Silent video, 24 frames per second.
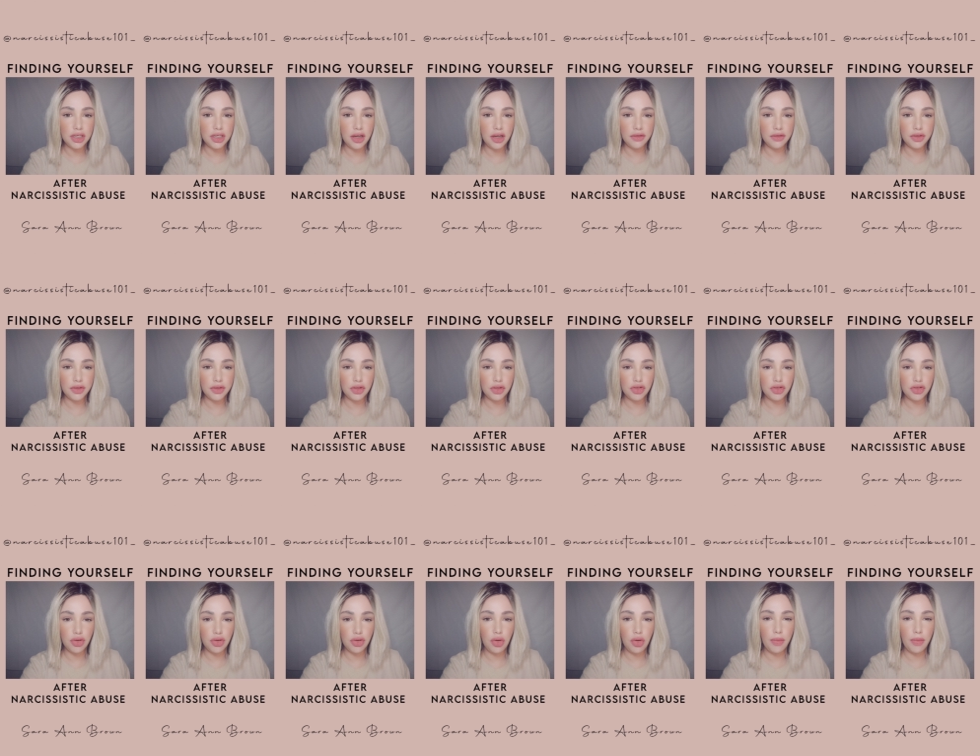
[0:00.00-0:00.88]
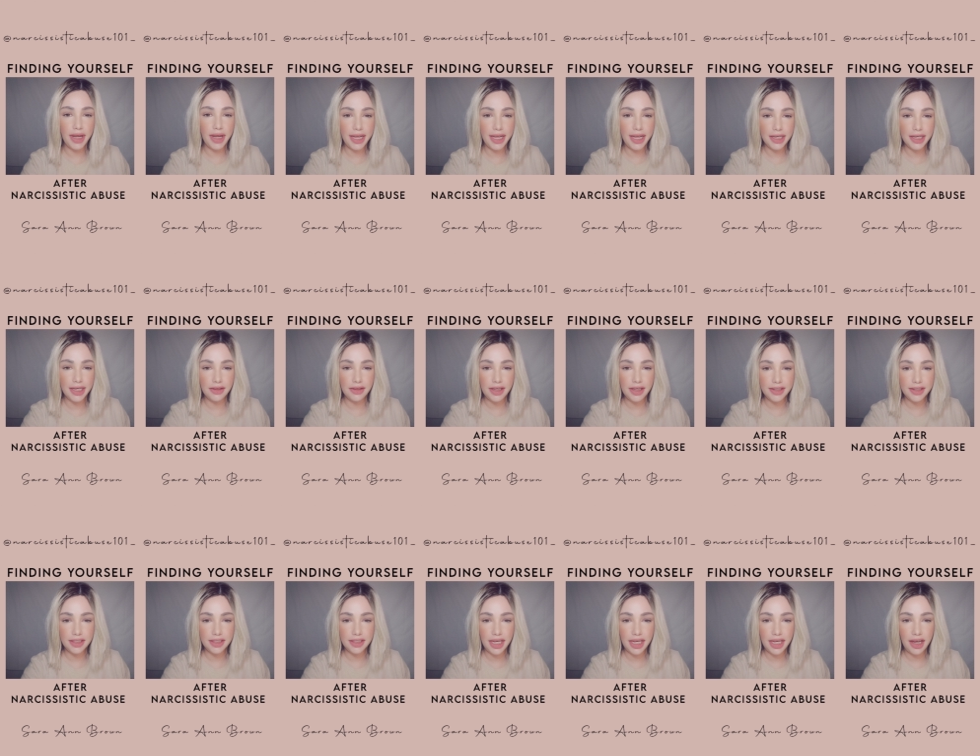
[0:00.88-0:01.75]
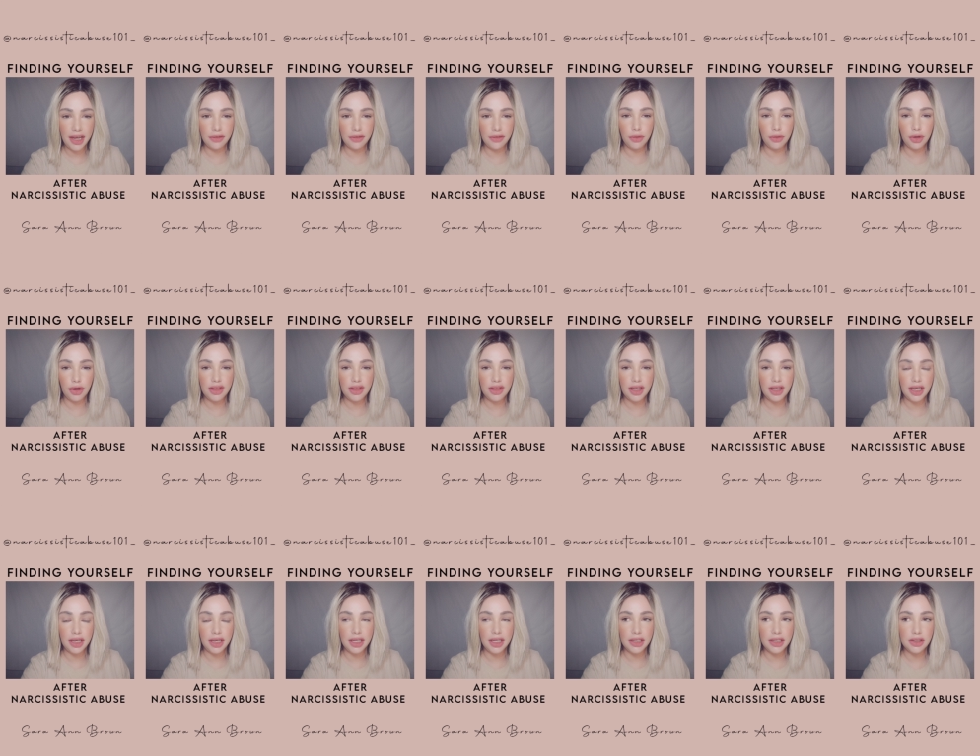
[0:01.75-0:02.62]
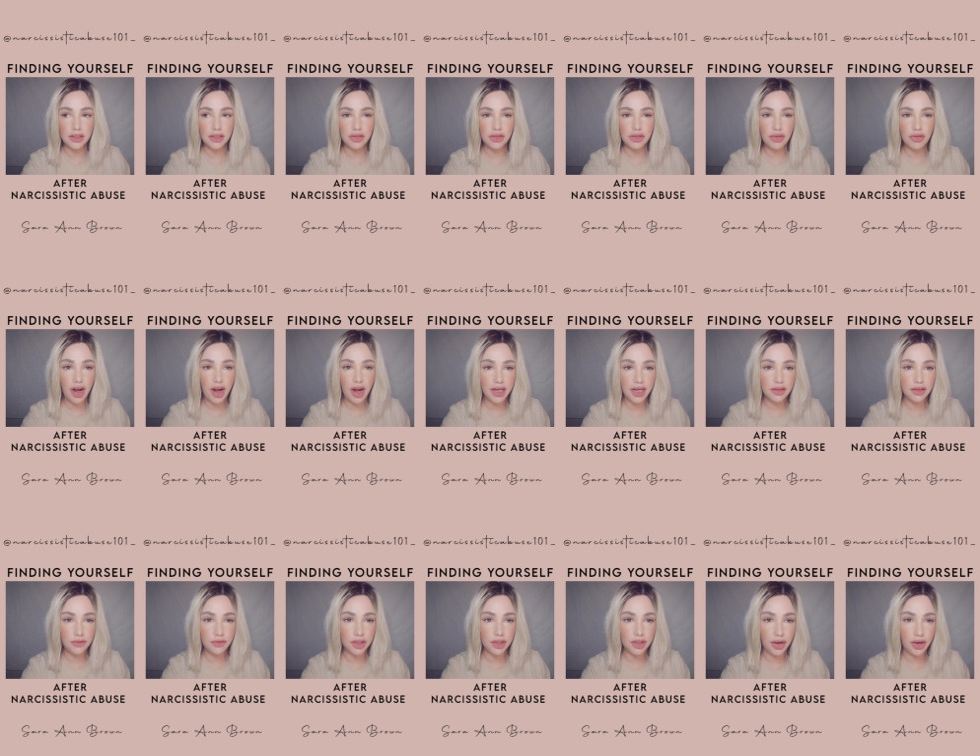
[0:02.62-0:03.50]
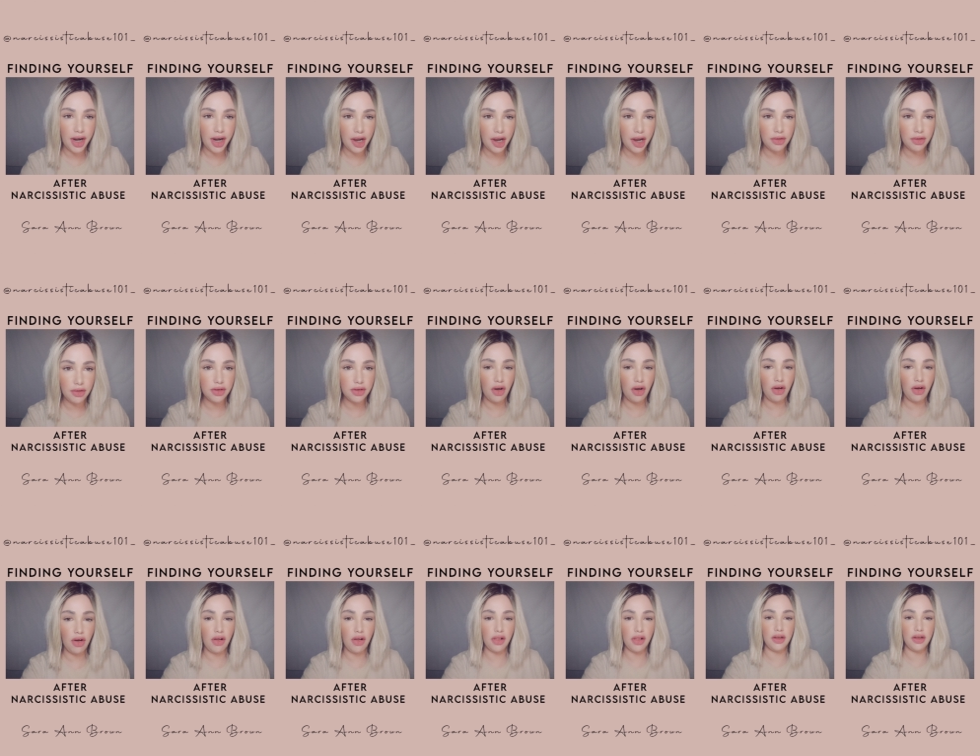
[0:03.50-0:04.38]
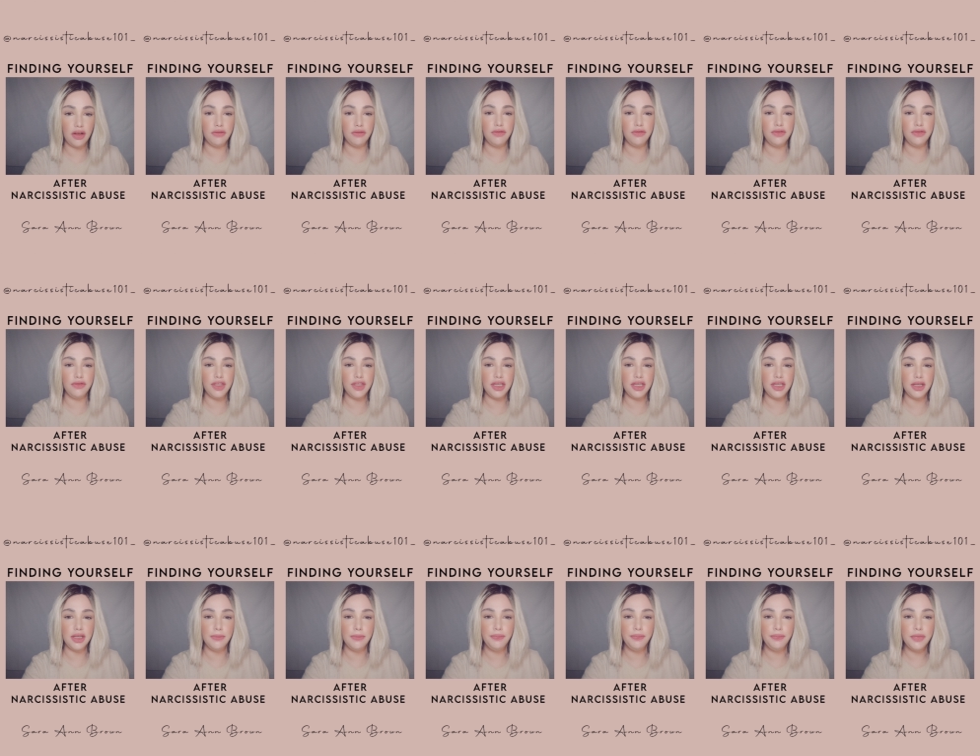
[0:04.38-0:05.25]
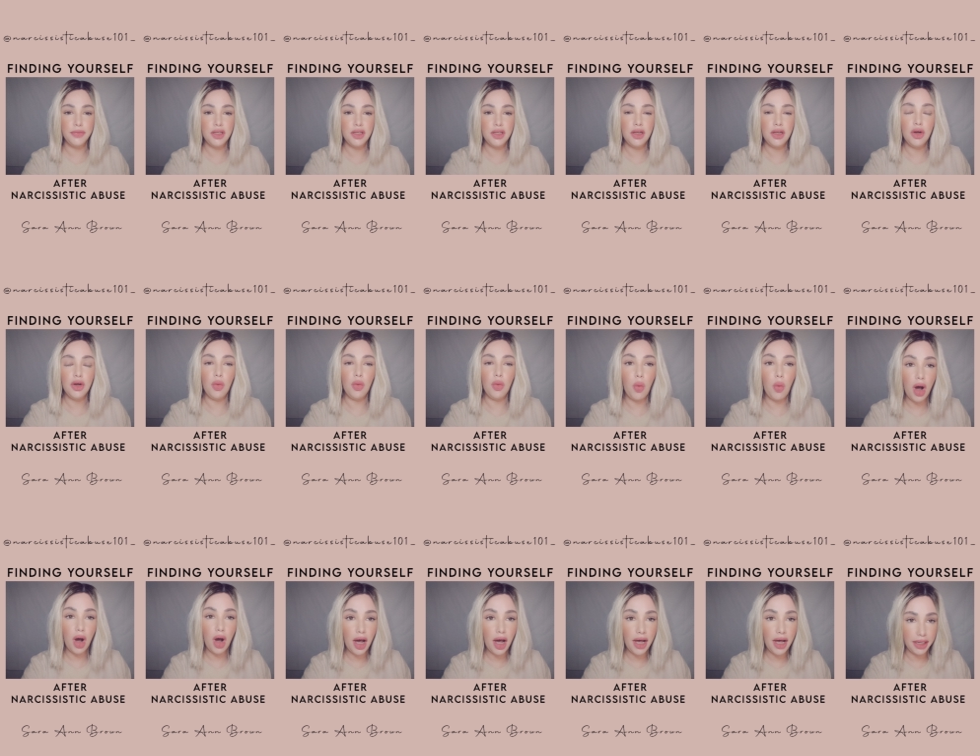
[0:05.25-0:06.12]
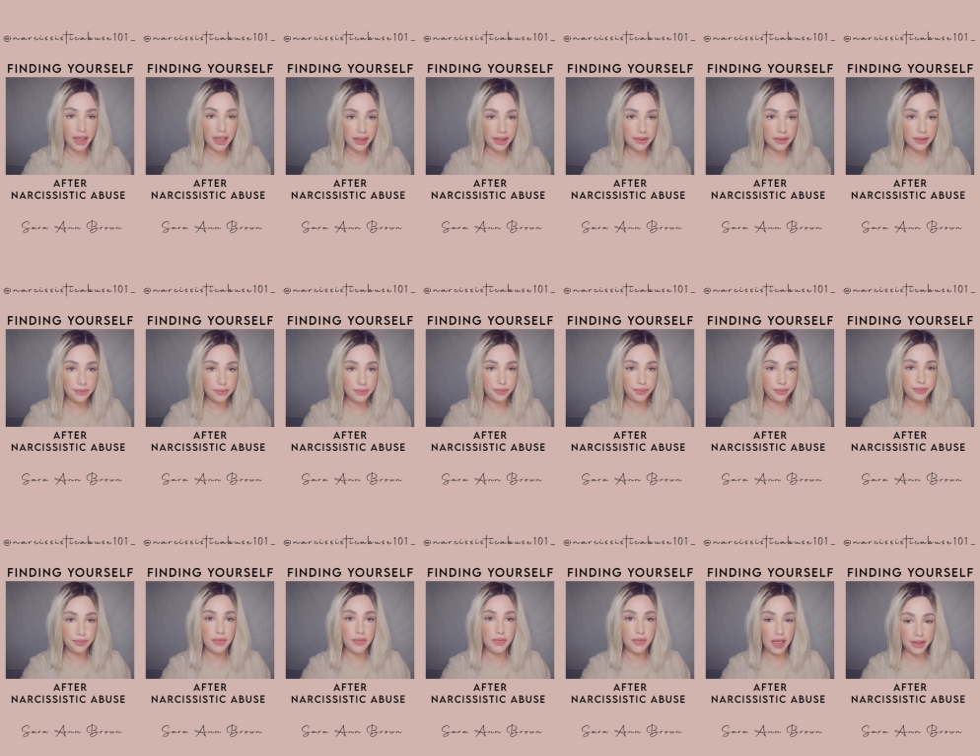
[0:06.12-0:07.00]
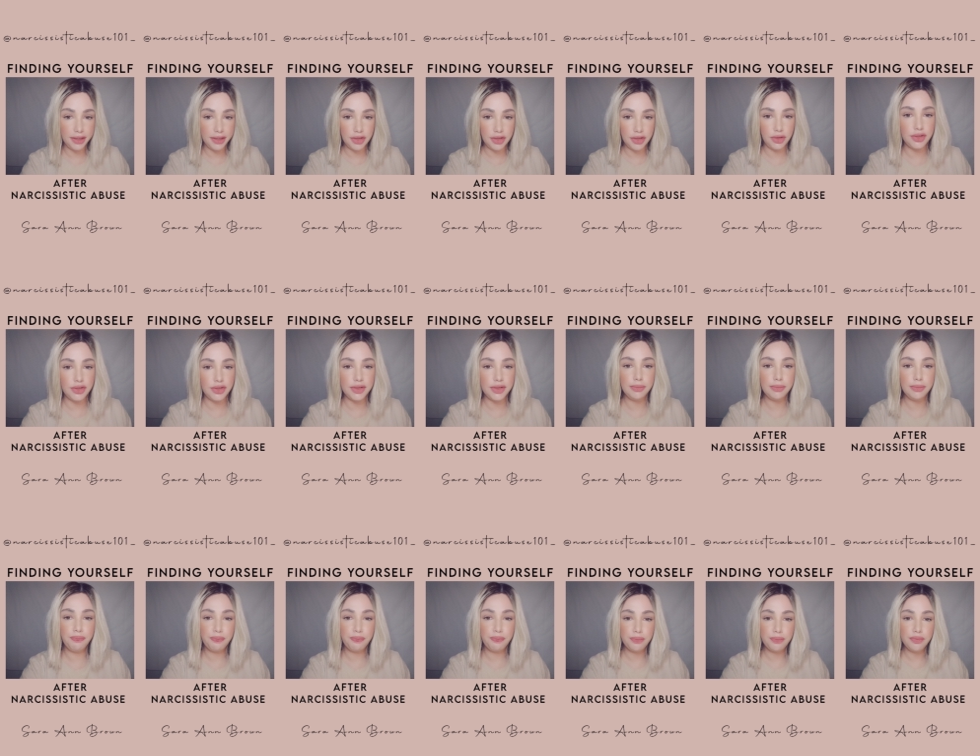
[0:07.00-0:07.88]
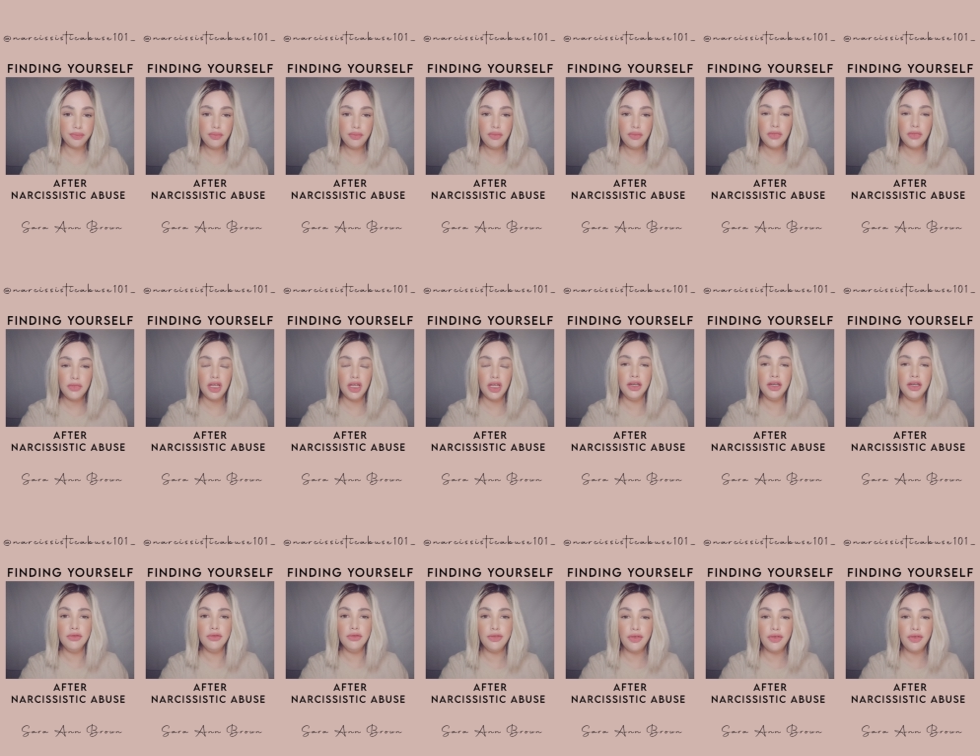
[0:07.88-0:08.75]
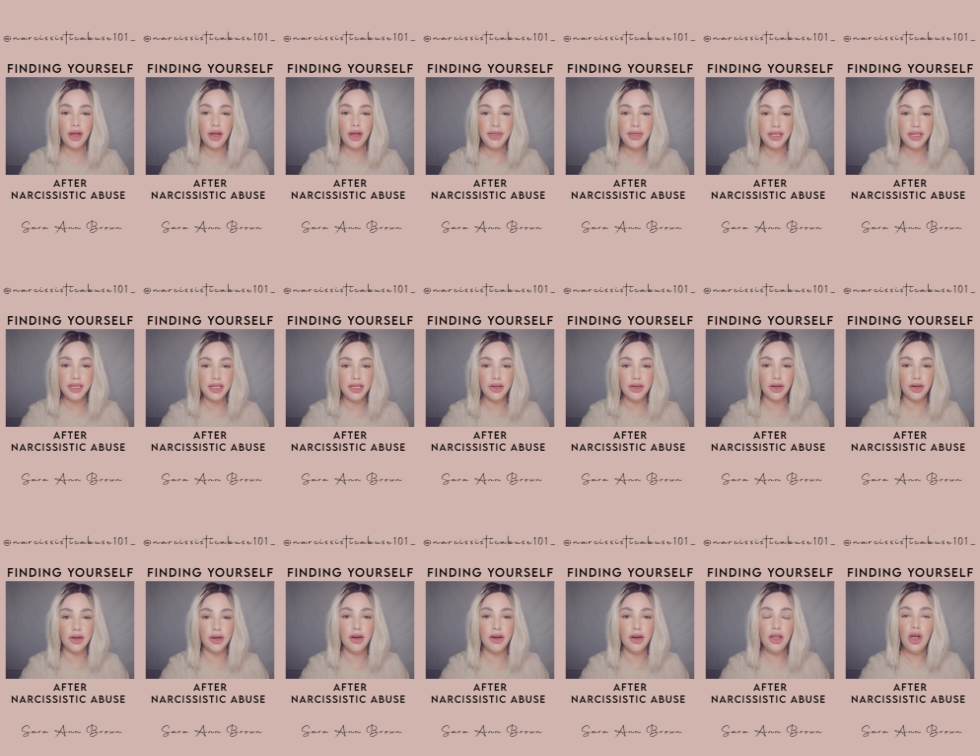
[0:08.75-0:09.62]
of control by analyzing everything and trying to figure out all of the why answers. And from here,